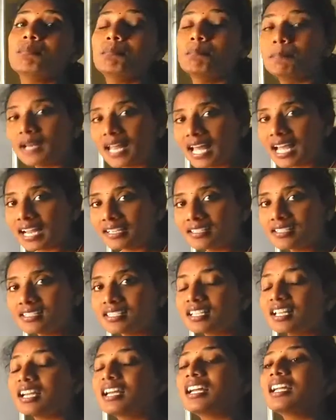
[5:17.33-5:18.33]
plants
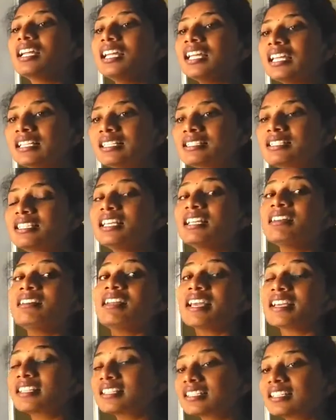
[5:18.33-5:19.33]
is the
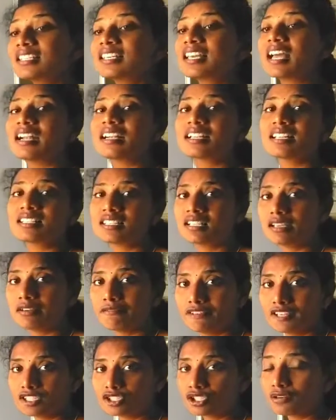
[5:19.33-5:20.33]
next characteristic
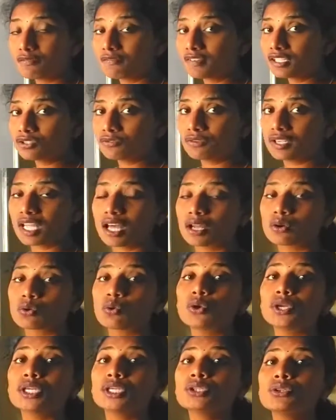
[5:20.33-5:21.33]
feature which we are
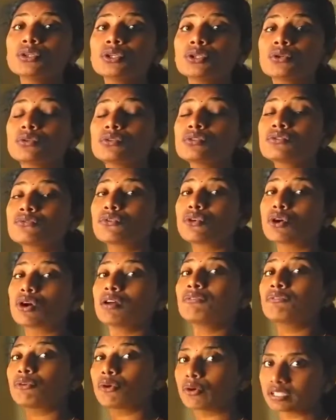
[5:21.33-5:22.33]
going to use for
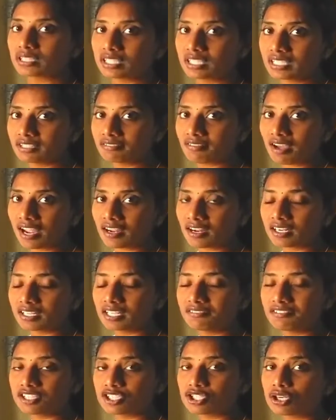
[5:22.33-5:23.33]
further
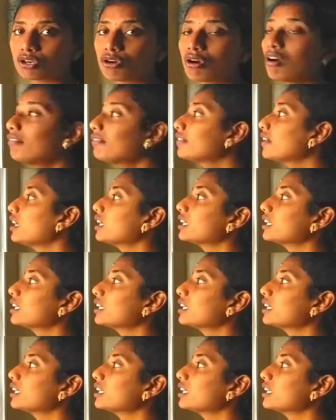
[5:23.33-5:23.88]
division of